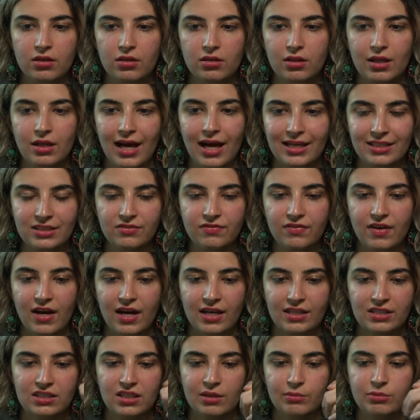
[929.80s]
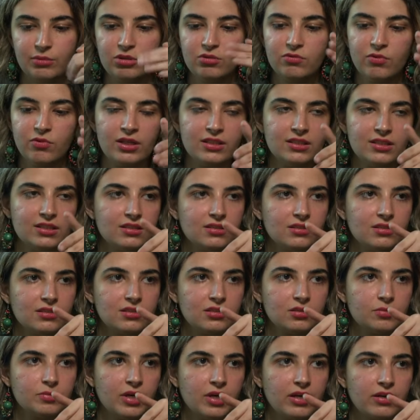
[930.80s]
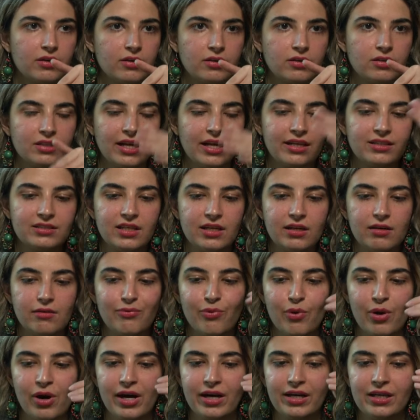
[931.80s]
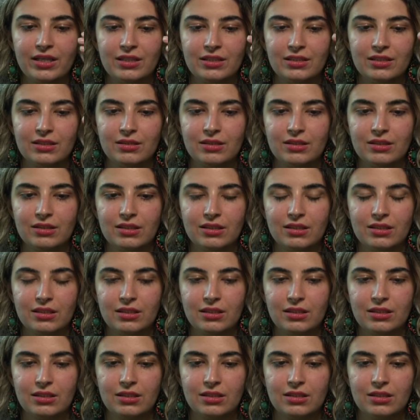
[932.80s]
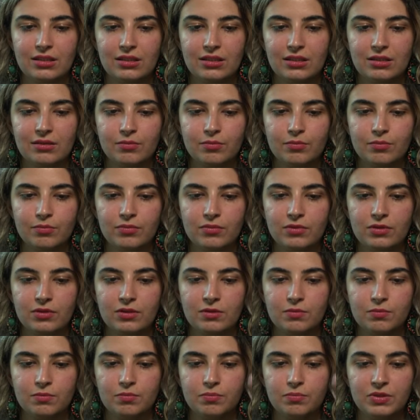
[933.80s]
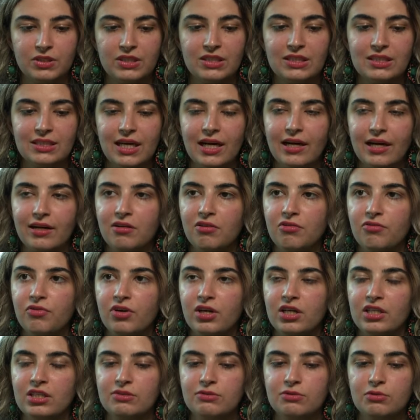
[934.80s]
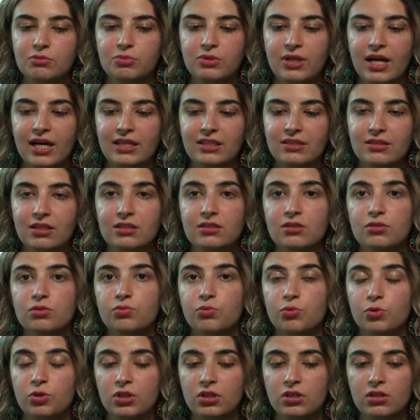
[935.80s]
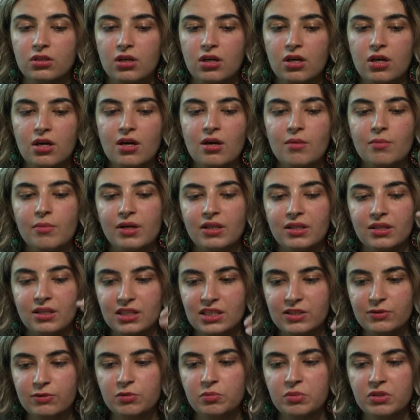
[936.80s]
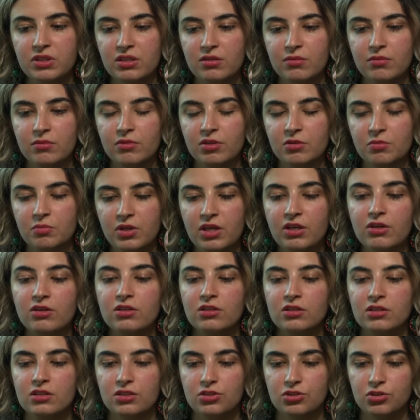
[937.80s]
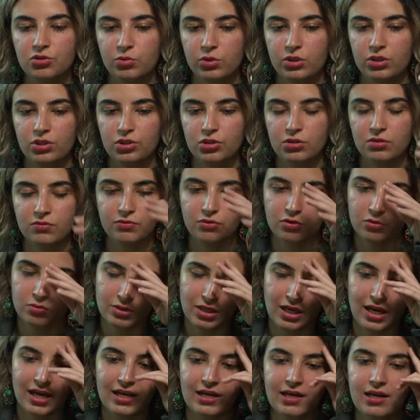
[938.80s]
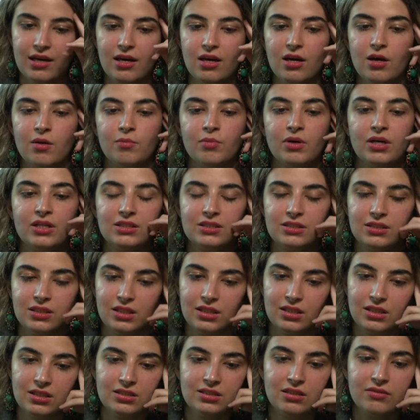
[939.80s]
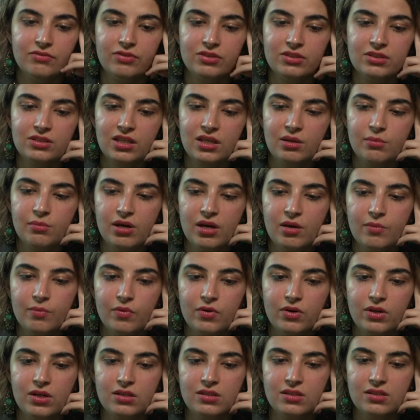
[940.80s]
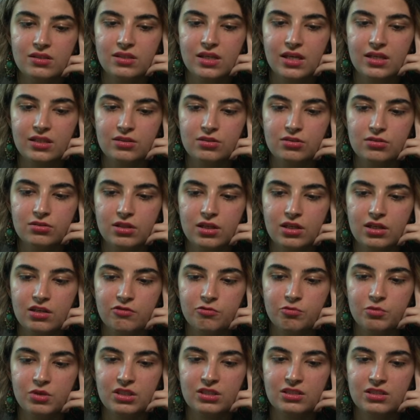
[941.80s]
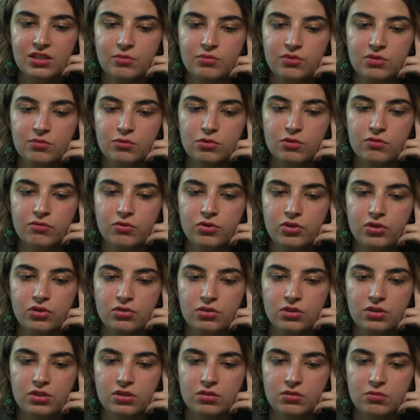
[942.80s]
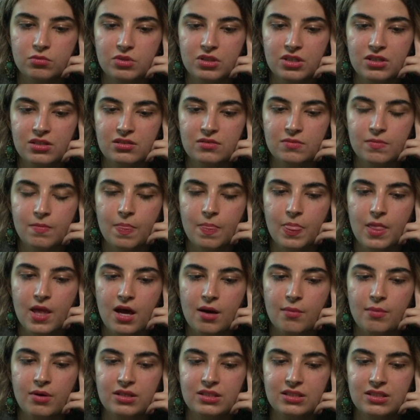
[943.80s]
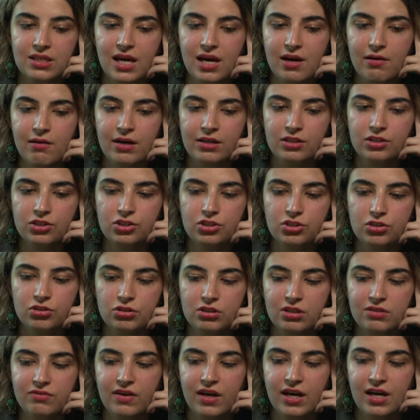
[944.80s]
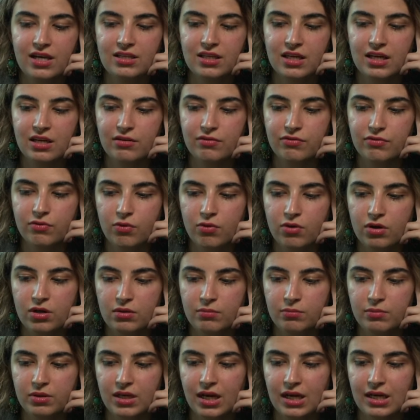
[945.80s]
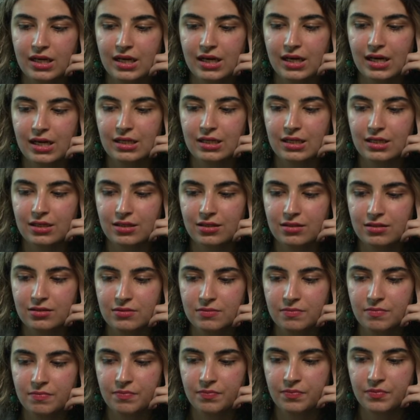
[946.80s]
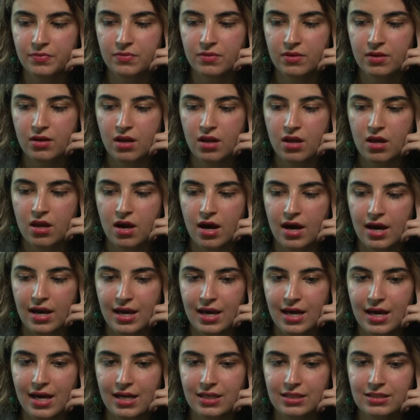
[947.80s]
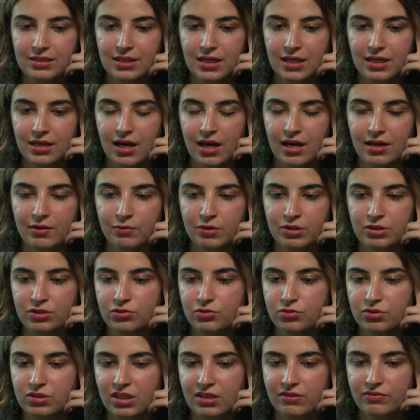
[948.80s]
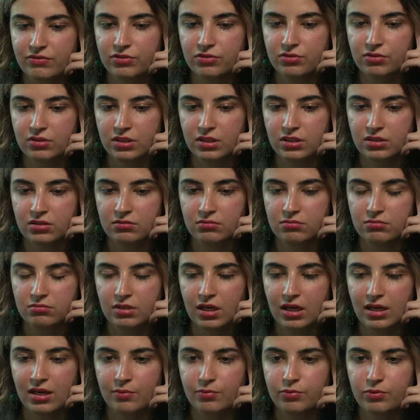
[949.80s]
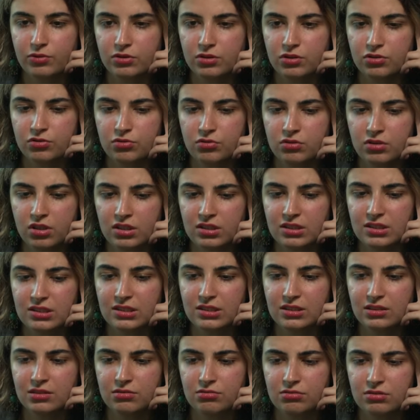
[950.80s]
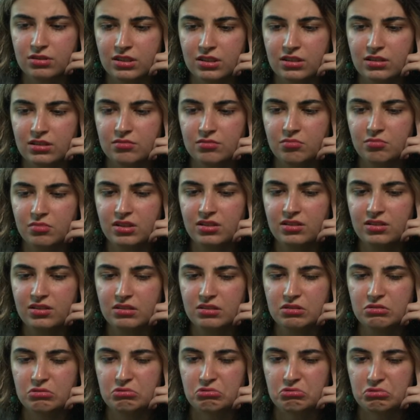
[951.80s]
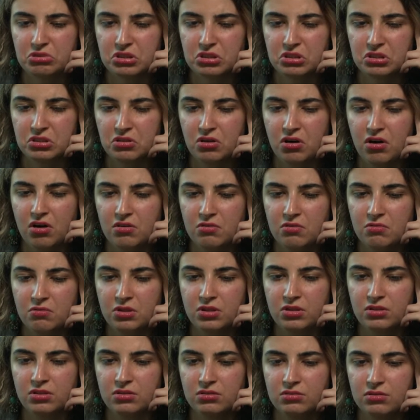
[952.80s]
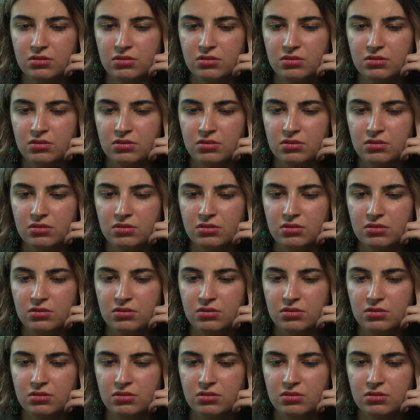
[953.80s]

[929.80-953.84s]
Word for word: as fast I mean white is still better that's kind of why the the, the piece sacrifice for black doesn't work but this would be the, the better situation for black but in a different game my opponent decided to kind of mix up the move order a little bit but now I could have had a4 but I kind of didn't and then I went queen f3 and I put the queen on d3 and it made things really awkward.